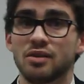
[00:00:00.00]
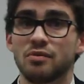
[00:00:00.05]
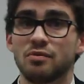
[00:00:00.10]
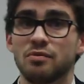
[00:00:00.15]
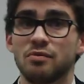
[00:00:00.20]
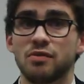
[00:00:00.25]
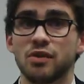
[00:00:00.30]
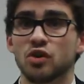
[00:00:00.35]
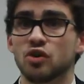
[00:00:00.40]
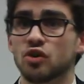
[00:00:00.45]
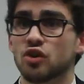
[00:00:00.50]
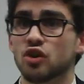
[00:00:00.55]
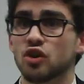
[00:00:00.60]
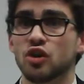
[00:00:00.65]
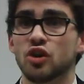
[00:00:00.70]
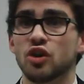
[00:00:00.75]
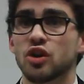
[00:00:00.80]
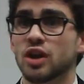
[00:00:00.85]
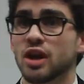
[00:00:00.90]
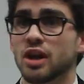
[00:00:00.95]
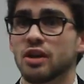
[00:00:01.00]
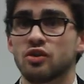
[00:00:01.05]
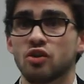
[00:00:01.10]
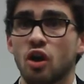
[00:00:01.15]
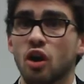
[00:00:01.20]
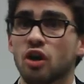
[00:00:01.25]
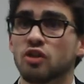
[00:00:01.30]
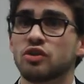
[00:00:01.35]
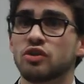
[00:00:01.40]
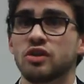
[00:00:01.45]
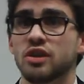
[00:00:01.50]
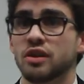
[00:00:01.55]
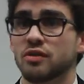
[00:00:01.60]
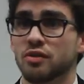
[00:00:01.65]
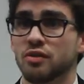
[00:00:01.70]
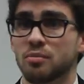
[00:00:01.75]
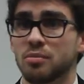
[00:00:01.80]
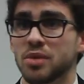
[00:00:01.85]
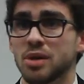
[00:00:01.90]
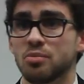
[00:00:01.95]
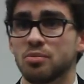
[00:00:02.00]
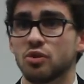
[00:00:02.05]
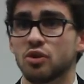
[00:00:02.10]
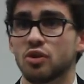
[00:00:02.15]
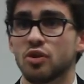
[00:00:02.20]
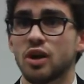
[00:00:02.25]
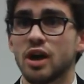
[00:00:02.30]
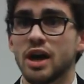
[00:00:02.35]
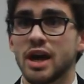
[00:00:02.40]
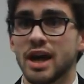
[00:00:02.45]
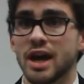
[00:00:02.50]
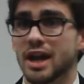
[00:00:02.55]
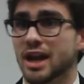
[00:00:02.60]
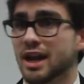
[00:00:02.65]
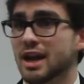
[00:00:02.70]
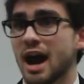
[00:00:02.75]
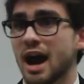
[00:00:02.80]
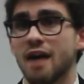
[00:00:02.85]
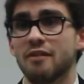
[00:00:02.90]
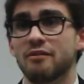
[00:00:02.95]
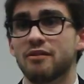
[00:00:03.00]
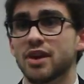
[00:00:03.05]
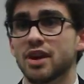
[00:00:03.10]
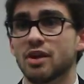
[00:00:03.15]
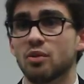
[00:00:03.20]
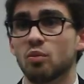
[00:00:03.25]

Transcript: feel good and talk to different people in a confident